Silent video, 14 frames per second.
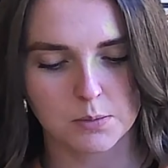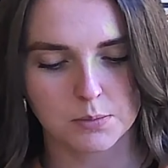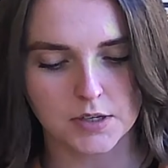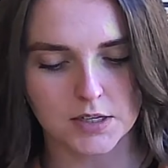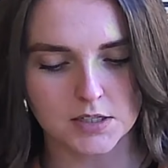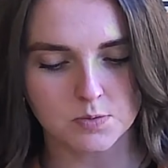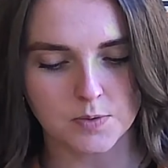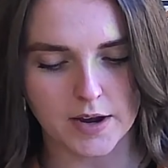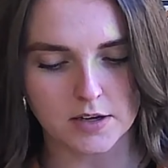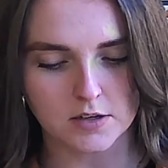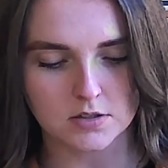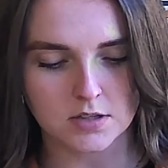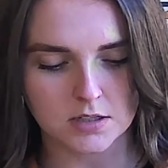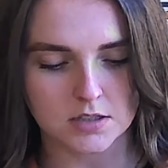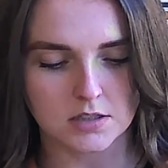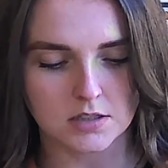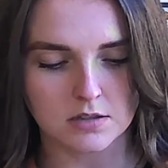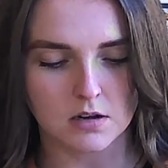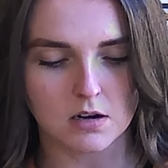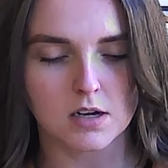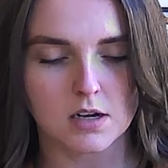Please write your sentence
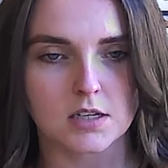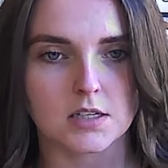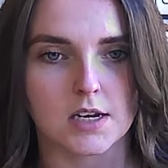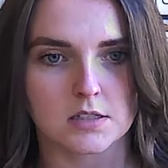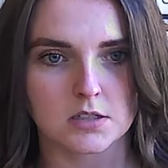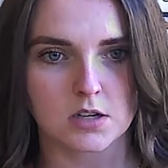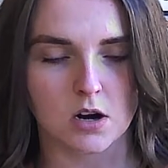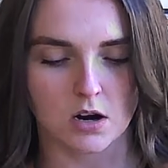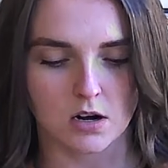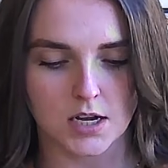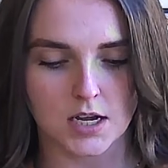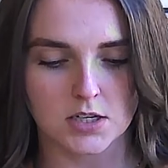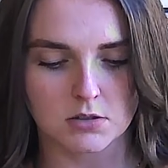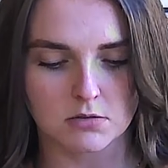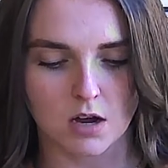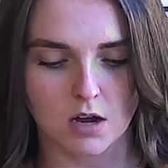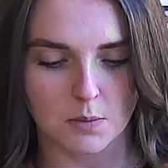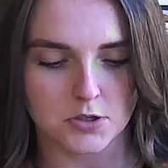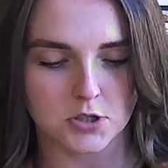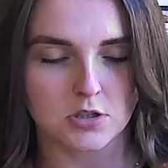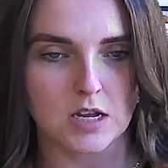on an index card and do
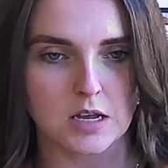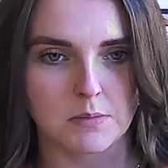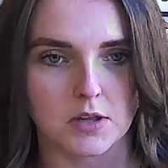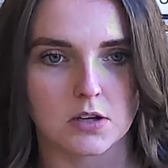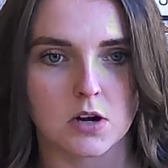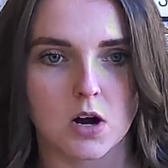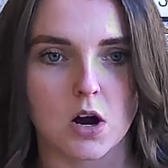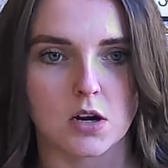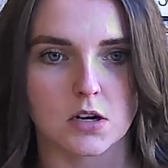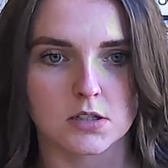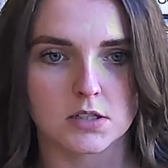not put your name on the card.